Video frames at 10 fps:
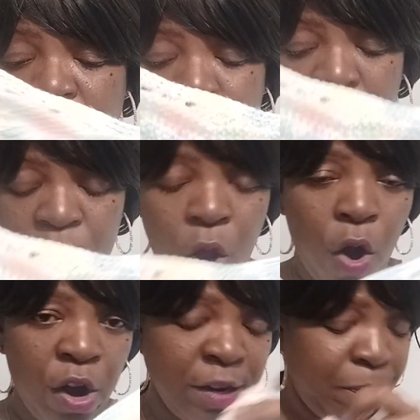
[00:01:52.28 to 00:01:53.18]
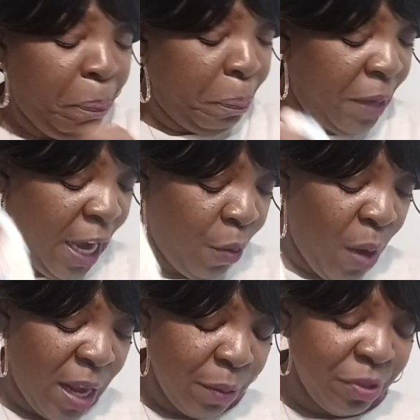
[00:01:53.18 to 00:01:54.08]
in my cart and
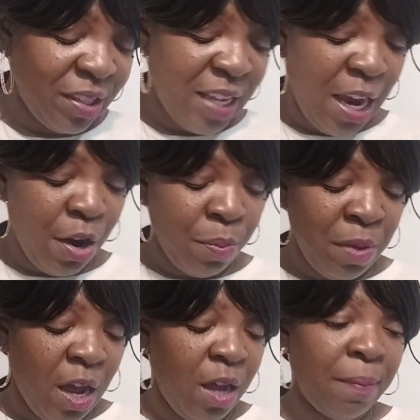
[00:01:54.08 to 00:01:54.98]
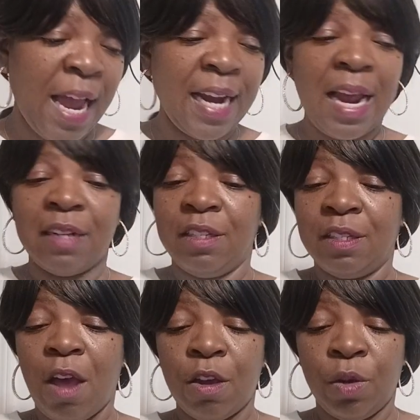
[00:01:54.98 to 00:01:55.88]
while i was there um, i got to
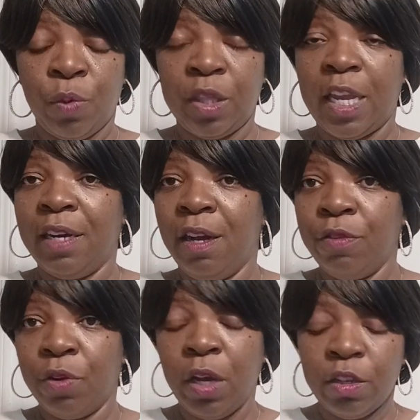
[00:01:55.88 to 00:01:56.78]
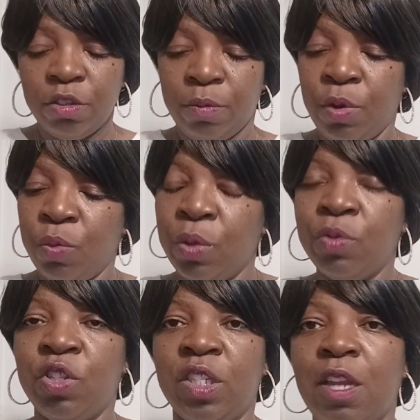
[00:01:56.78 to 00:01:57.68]
talking with another customer and we were
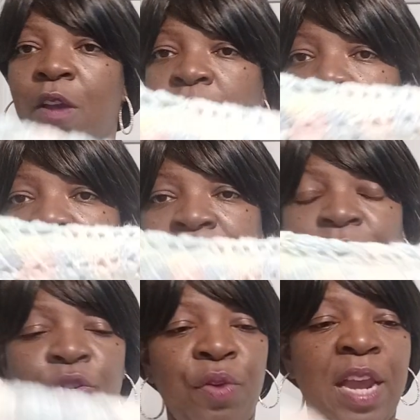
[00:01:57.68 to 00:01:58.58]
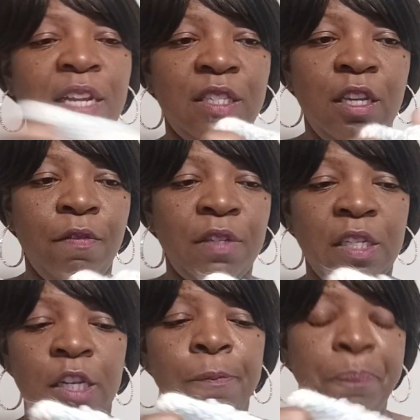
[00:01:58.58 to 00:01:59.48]
just talking about the
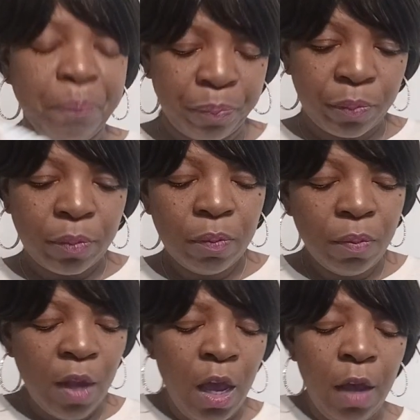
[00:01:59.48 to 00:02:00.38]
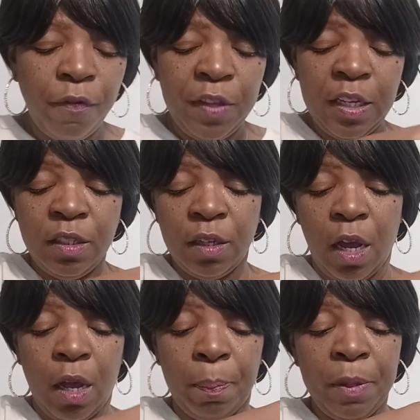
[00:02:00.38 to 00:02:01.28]
creativity of these
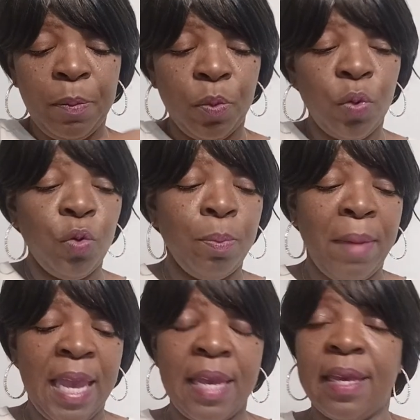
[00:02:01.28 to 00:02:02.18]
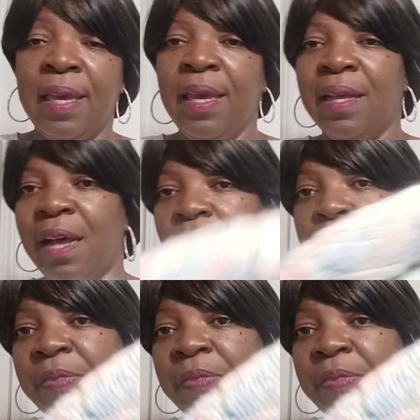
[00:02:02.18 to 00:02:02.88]
um, people who make um,